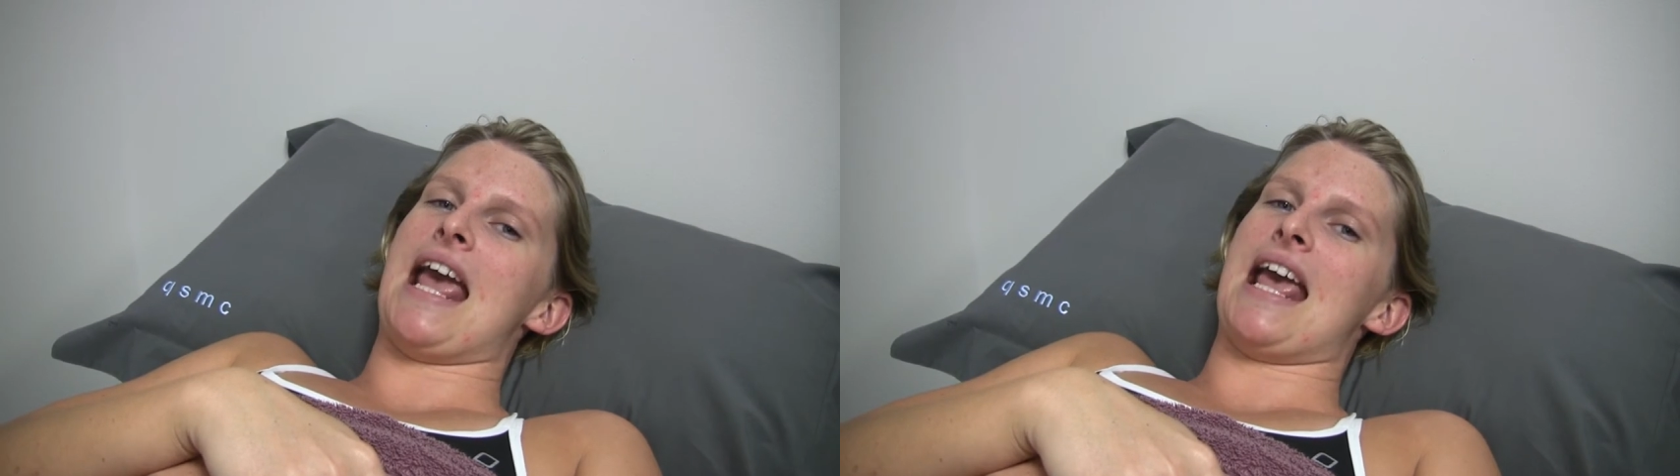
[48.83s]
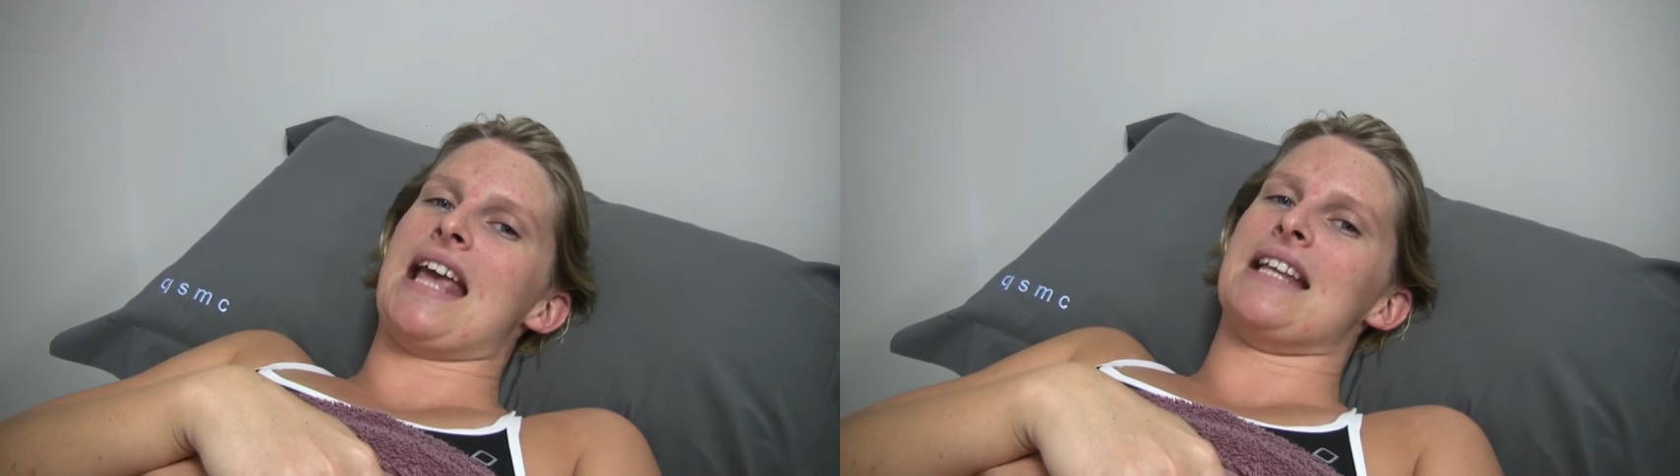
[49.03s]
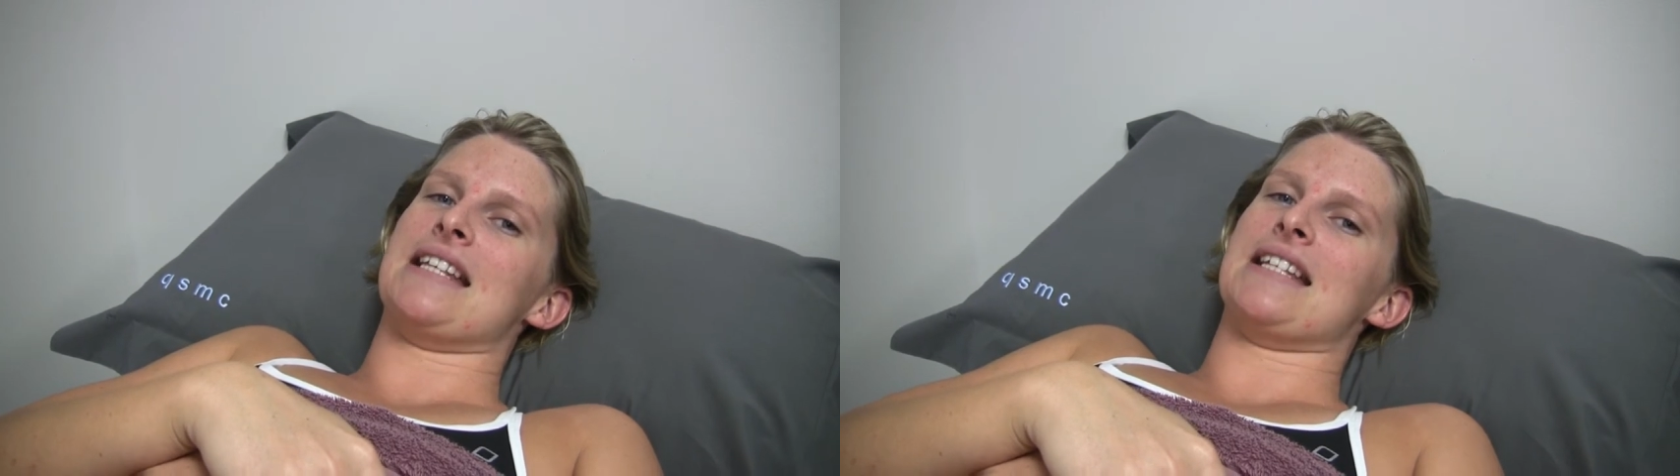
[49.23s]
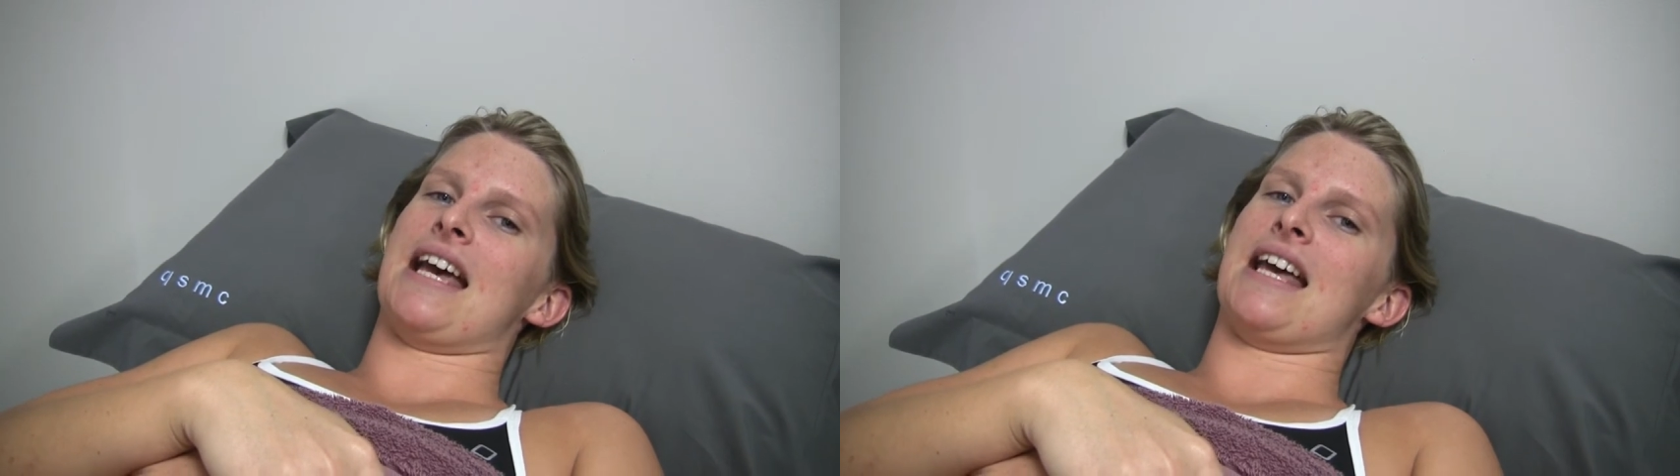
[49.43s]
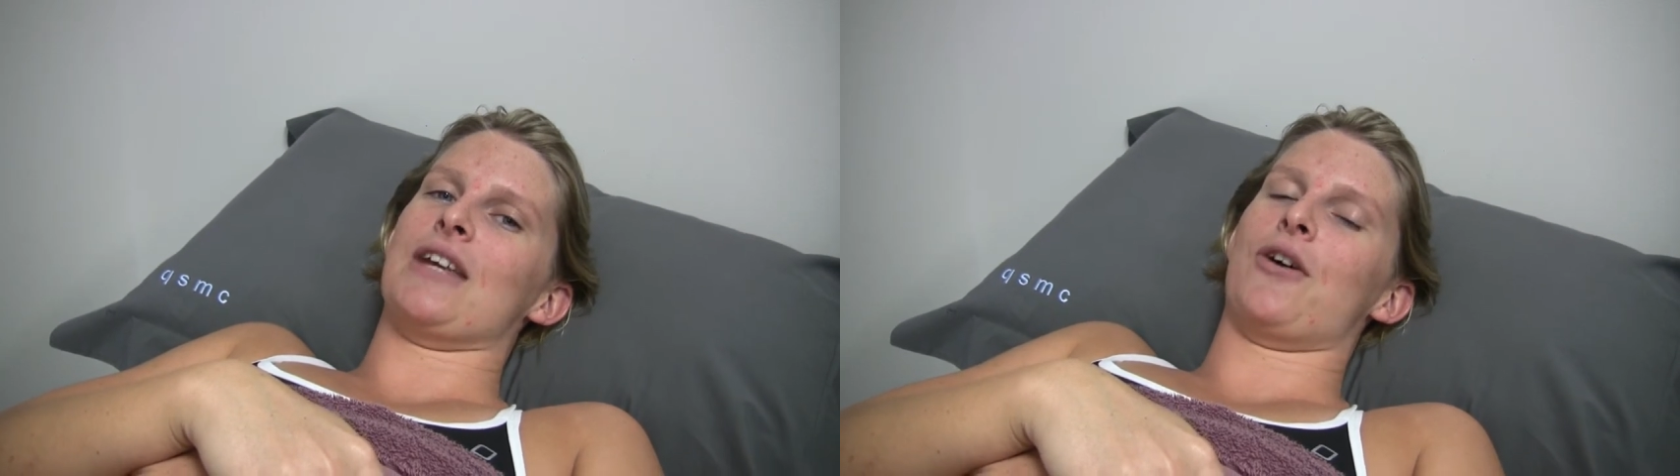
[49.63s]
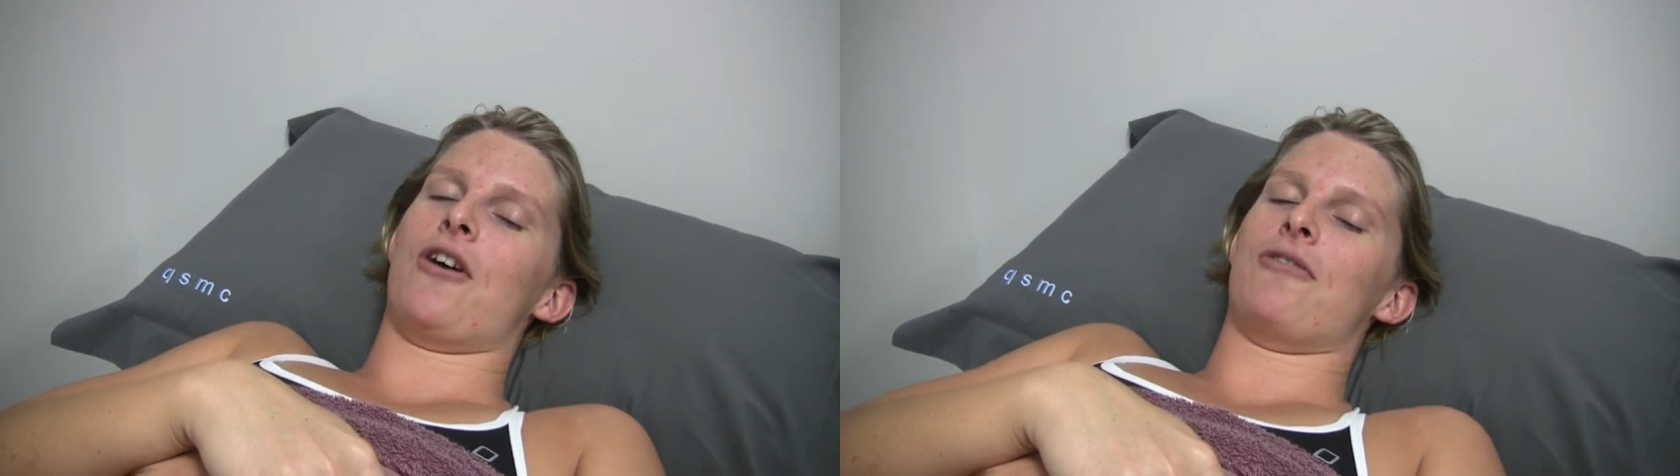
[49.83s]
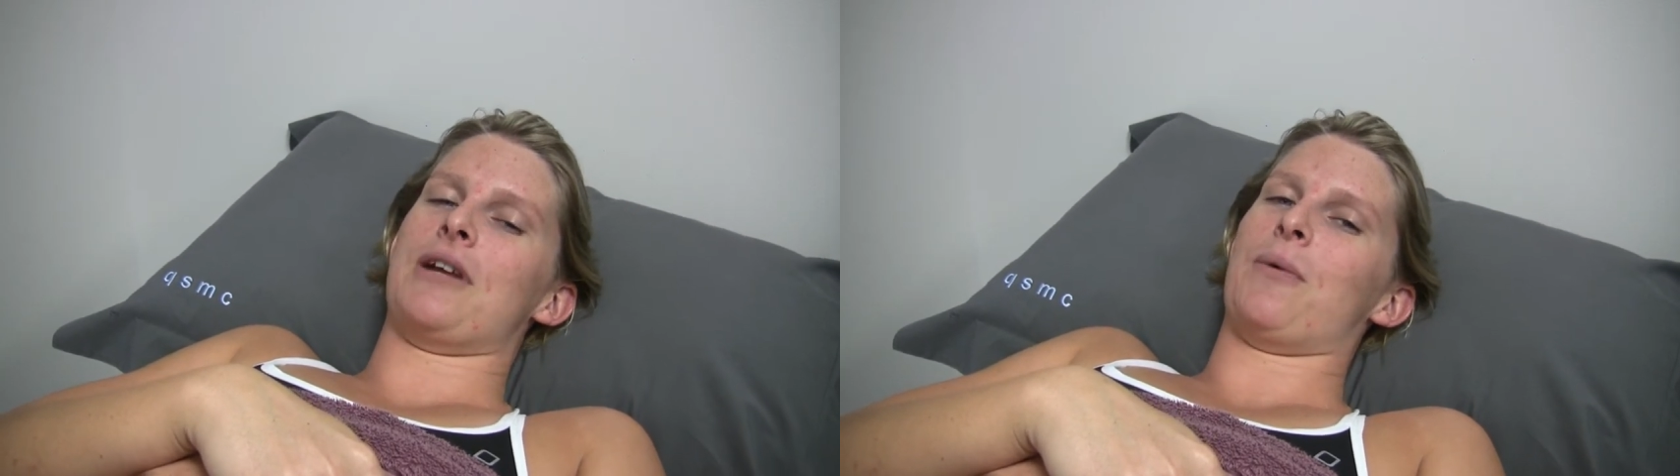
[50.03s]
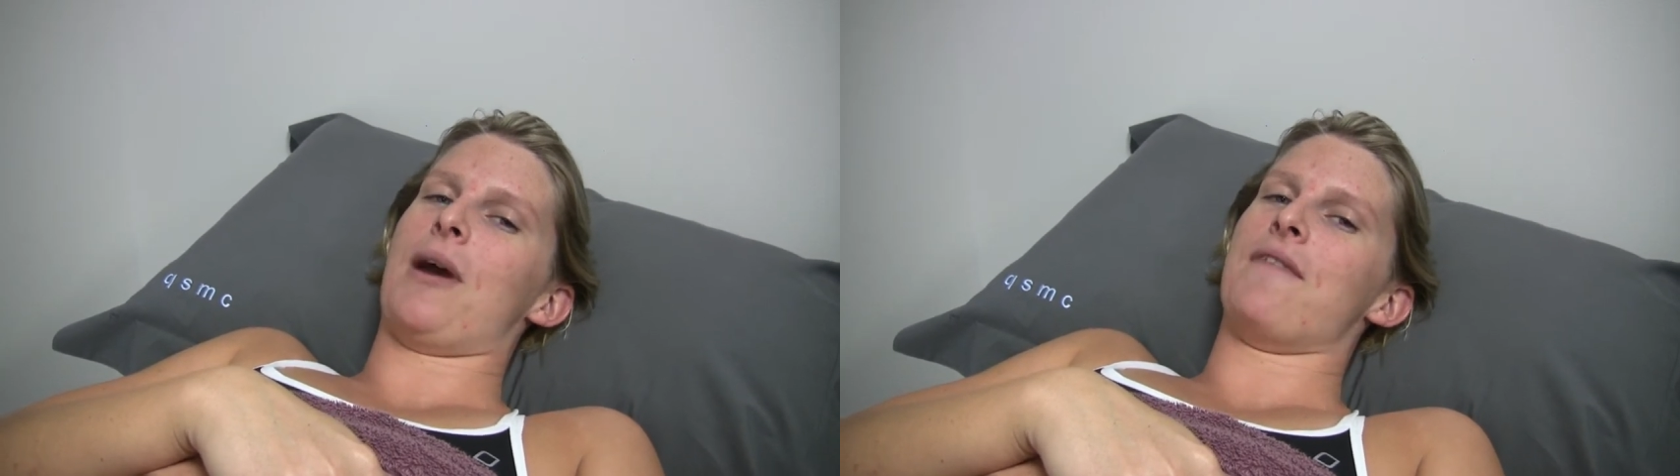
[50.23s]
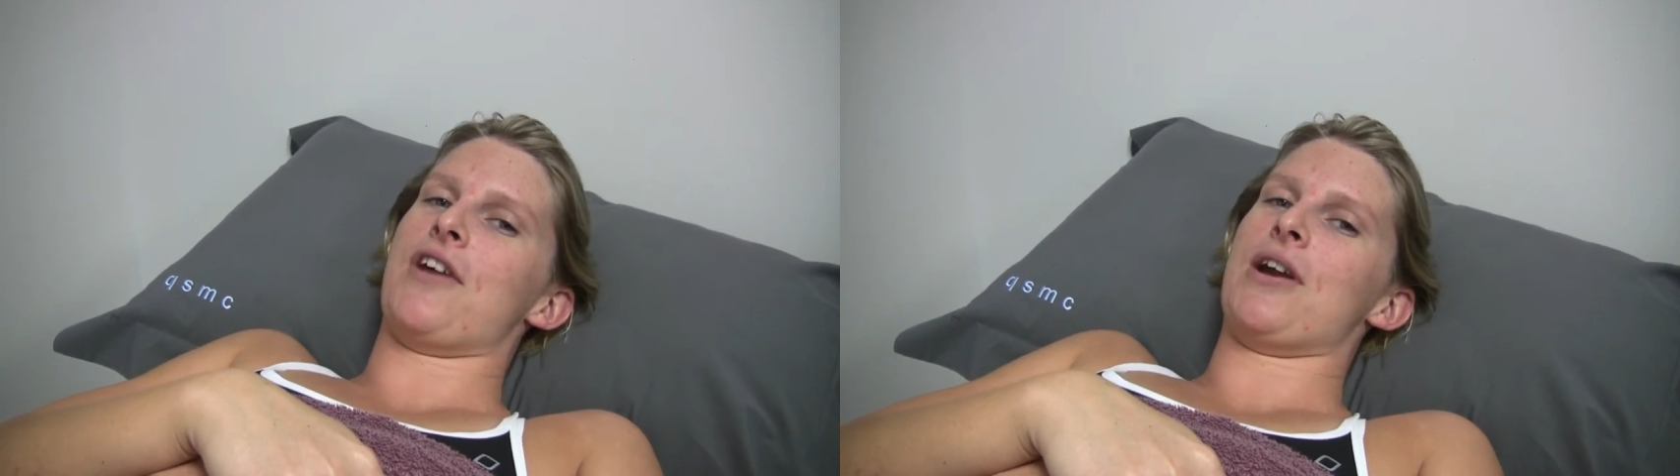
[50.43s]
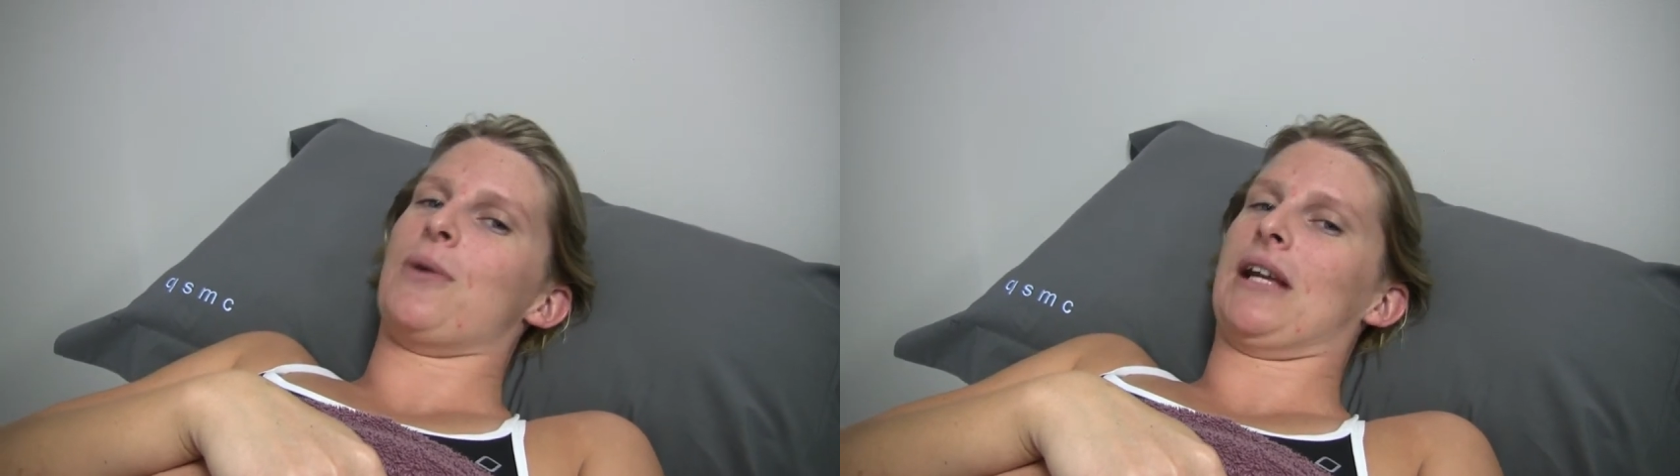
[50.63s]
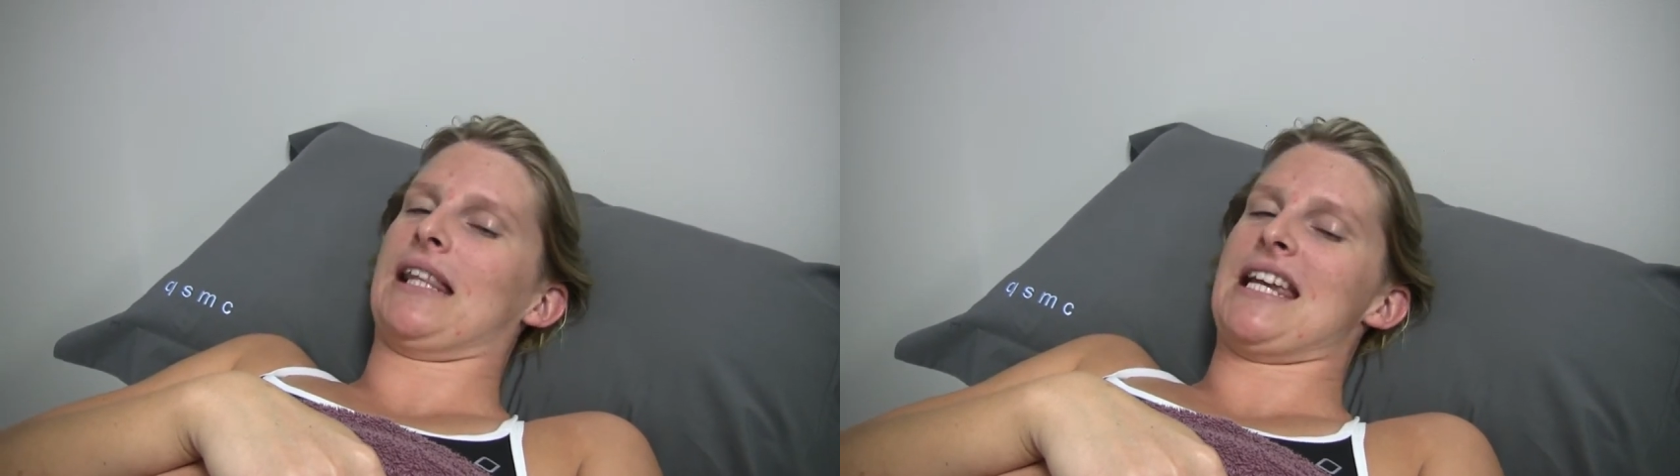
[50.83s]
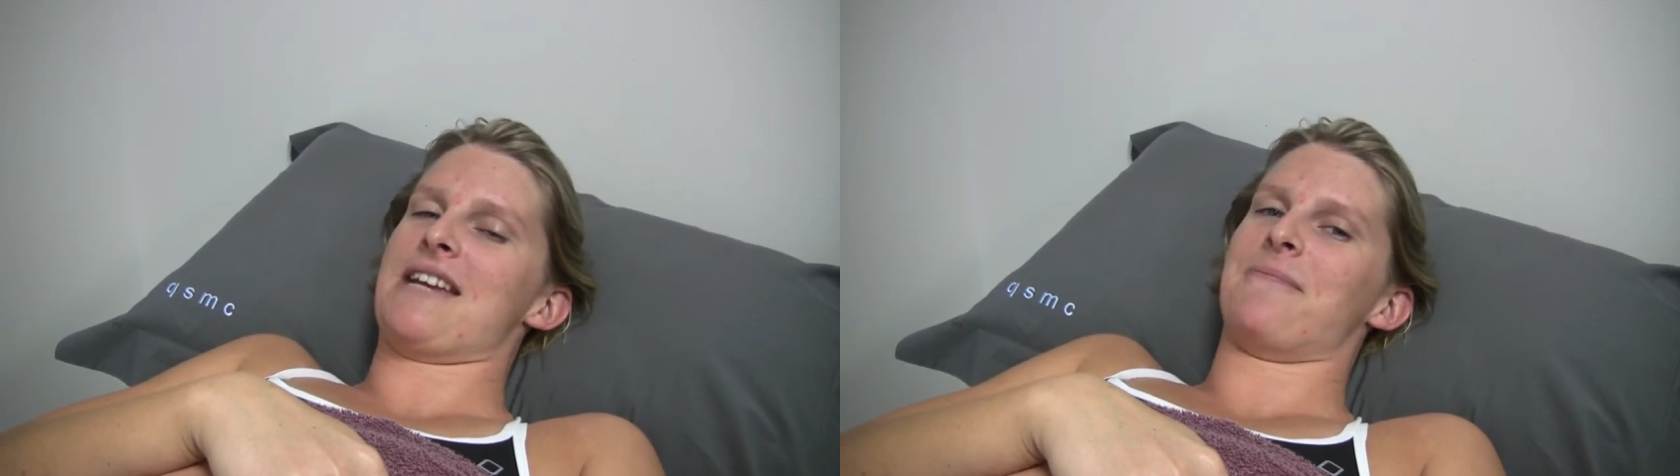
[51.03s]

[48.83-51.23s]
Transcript: and uh, the cough went away very quickly.